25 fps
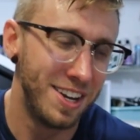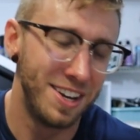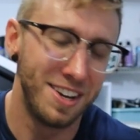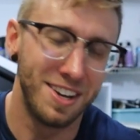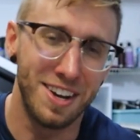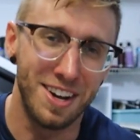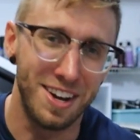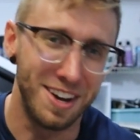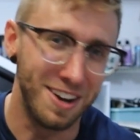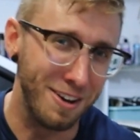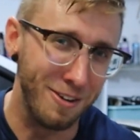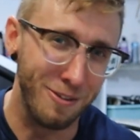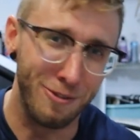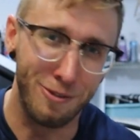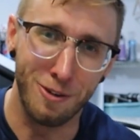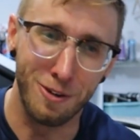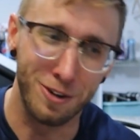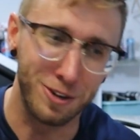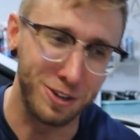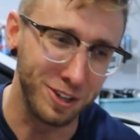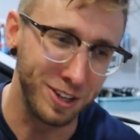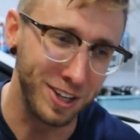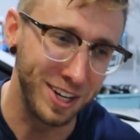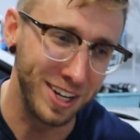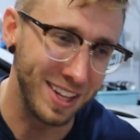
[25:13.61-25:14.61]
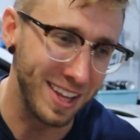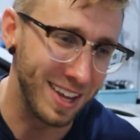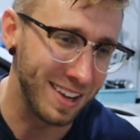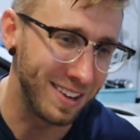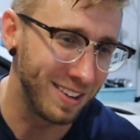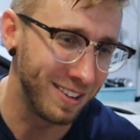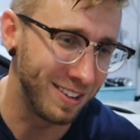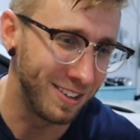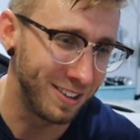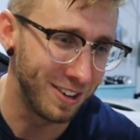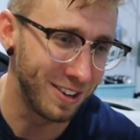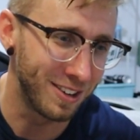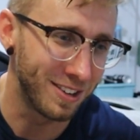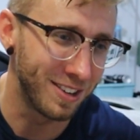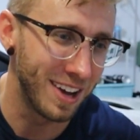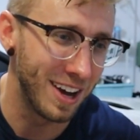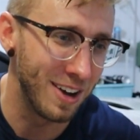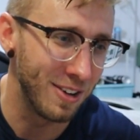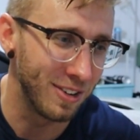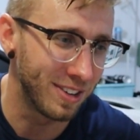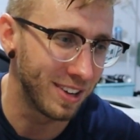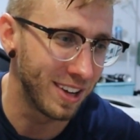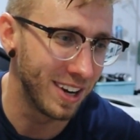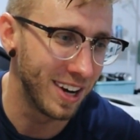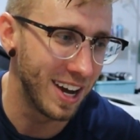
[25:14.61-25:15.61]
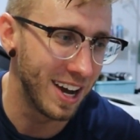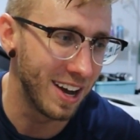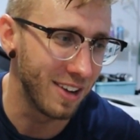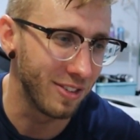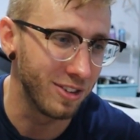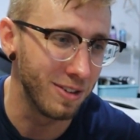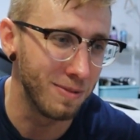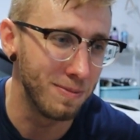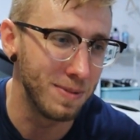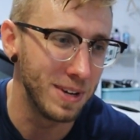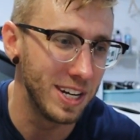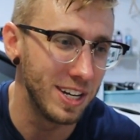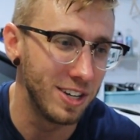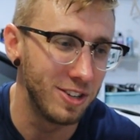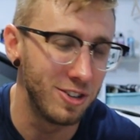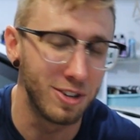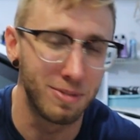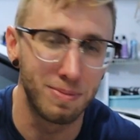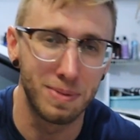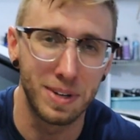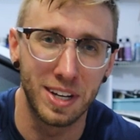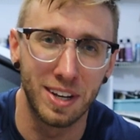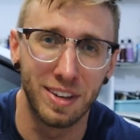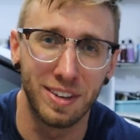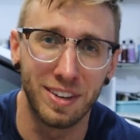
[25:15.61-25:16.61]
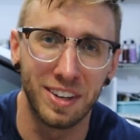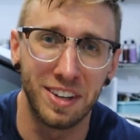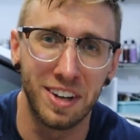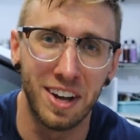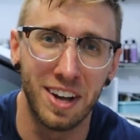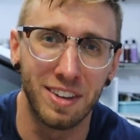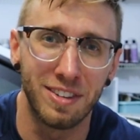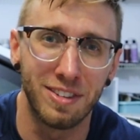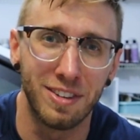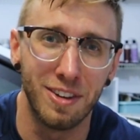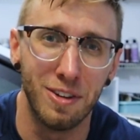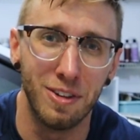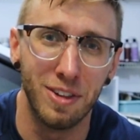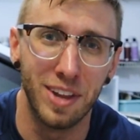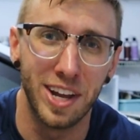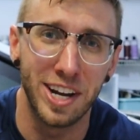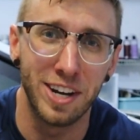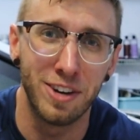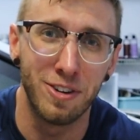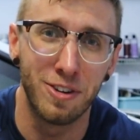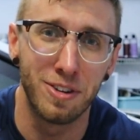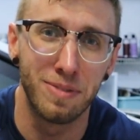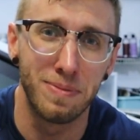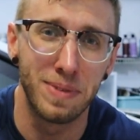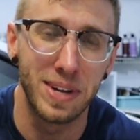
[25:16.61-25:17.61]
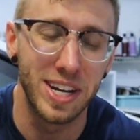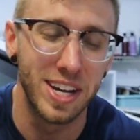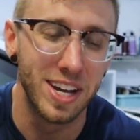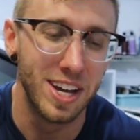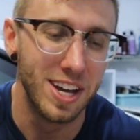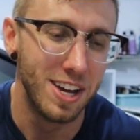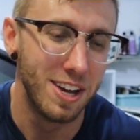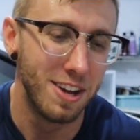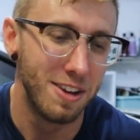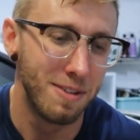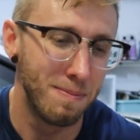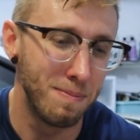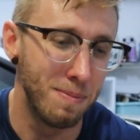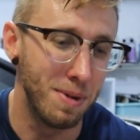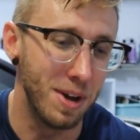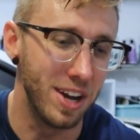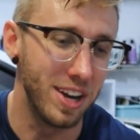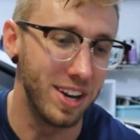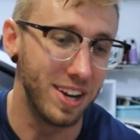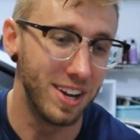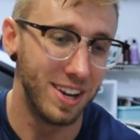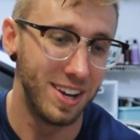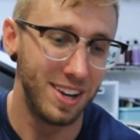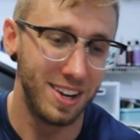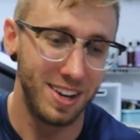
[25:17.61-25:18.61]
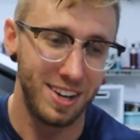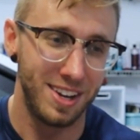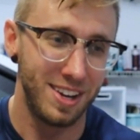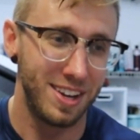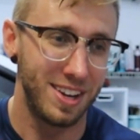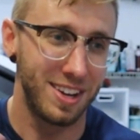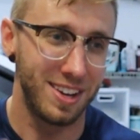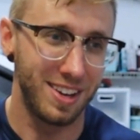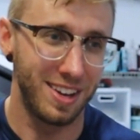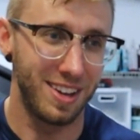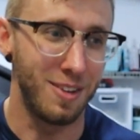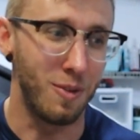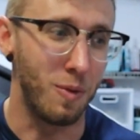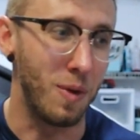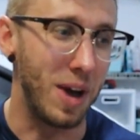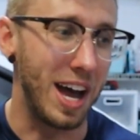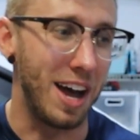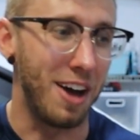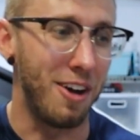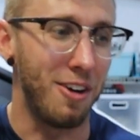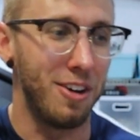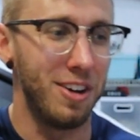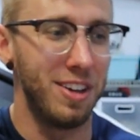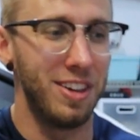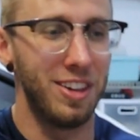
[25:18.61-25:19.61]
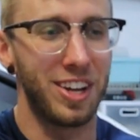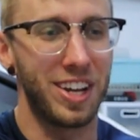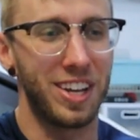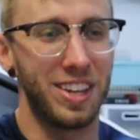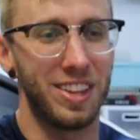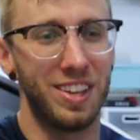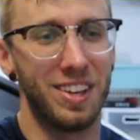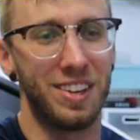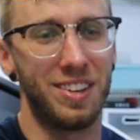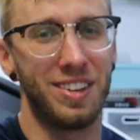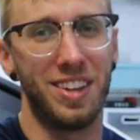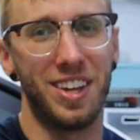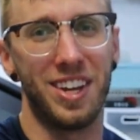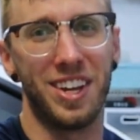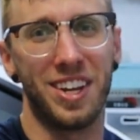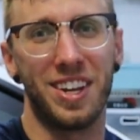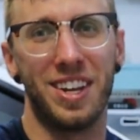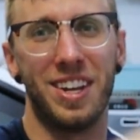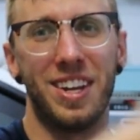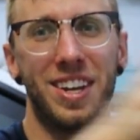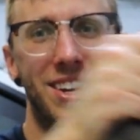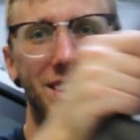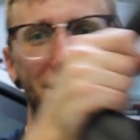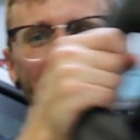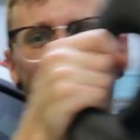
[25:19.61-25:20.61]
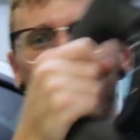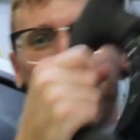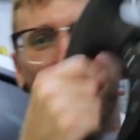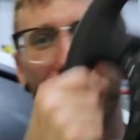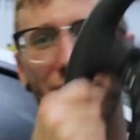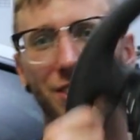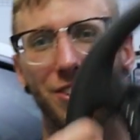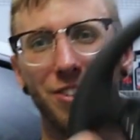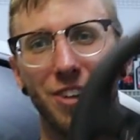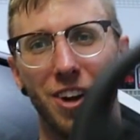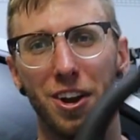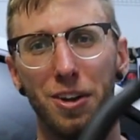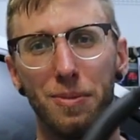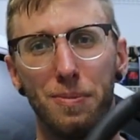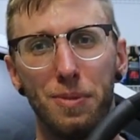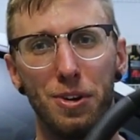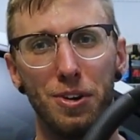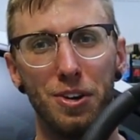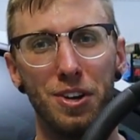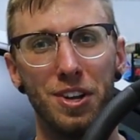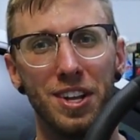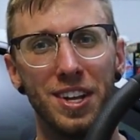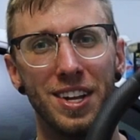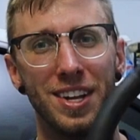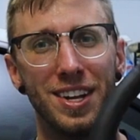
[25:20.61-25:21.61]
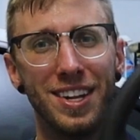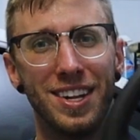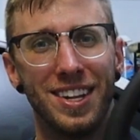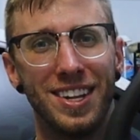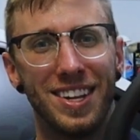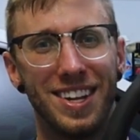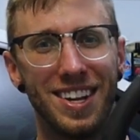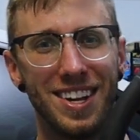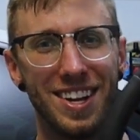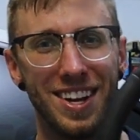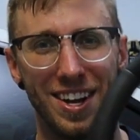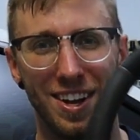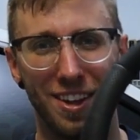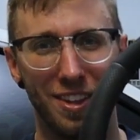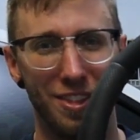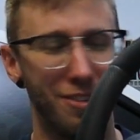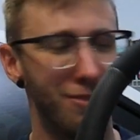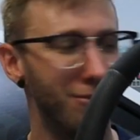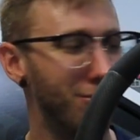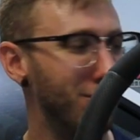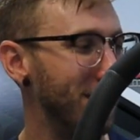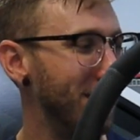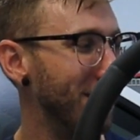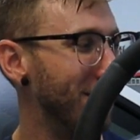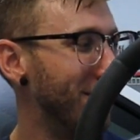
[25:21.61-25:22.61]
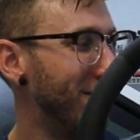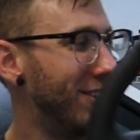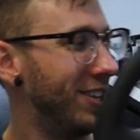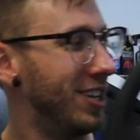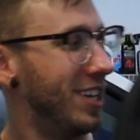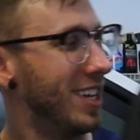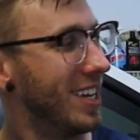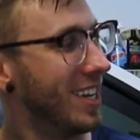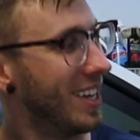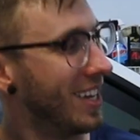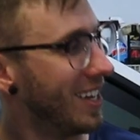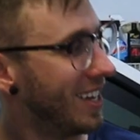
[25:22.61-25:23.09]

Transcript: Unfortunately, that's just how it's gonna have to be, just because it got so late on me. But wow, look at this thing. It looks incredible. The wheel